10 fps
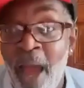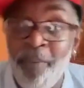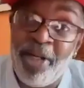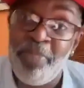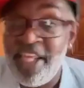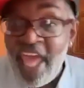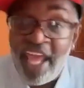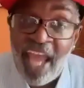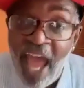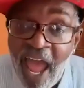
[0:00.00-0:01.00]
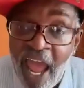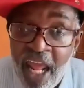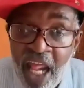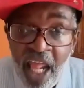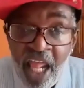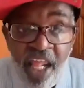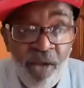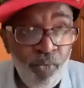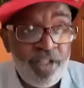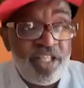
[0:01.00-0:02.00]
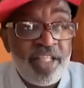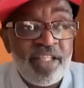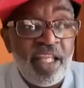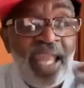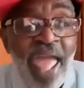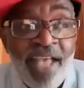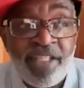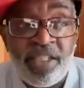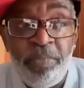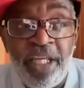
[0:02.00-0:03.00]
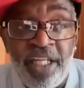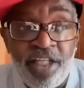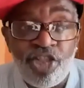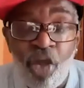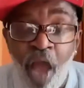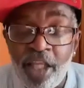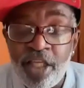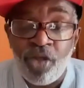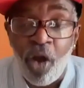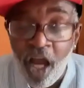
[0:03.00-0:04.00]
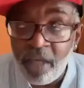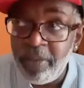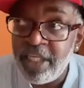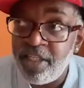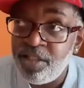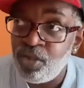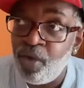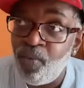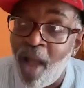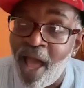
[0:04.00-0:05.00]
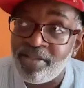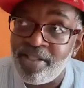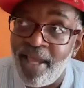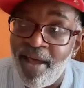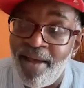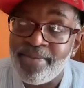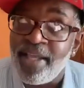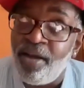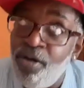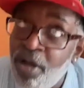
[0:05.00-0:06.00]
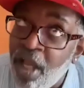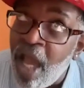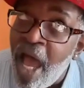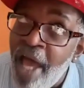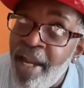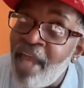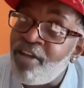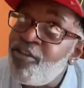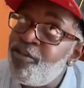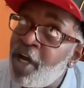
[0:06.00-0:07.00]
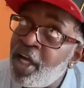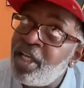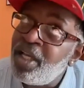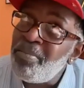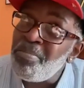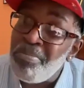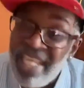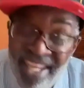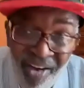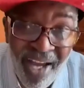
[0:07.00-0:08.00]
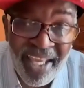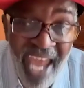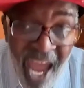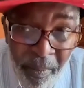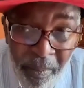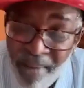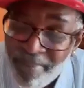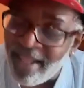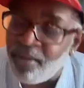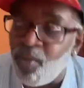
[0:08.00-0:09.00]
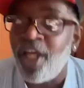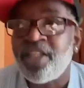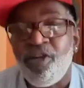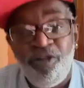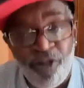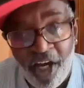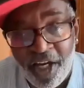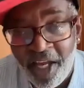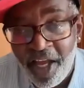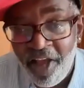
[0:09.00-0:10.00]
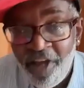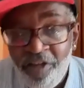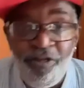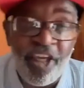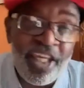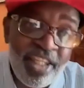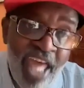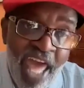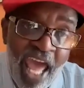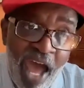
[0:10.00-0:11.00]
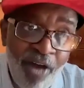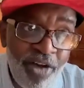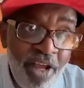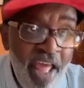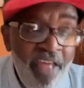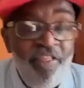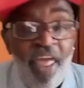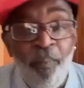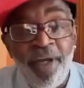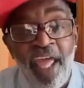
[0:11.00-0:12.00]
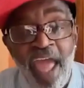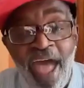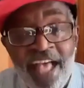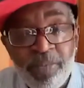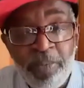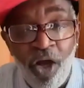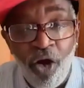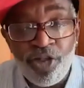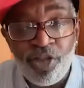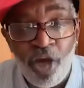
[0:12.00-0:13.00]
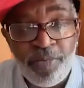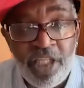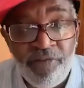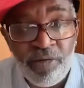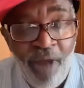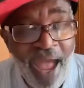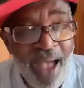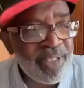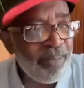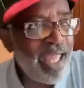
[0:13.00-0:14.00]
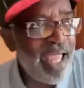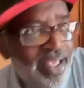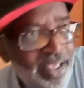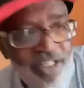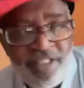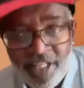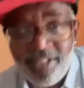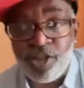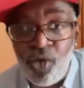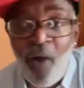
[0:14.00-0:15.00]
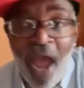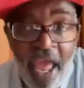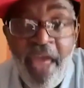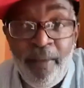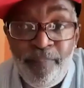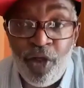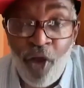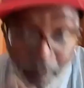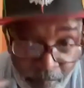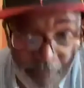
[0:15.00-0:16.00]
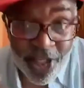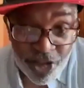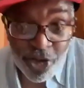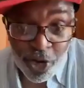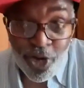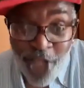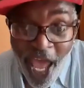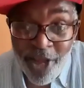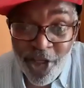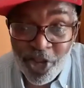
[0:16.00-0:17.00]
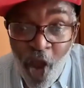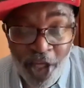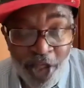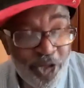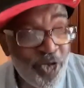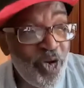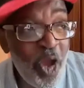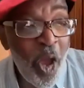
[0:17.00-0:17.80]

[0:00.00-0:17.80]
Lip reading: I'm going to be that guy. It was at the last minute, Charlie talked me into doing Wild Style. I was like, oh God, how the fuck? Me on camera? I'm like, what the fuck? Figured that out. Then when they asked me to host Yo MTV Raps, I'm like, because this is who I am. I'm this dude that you're talking to.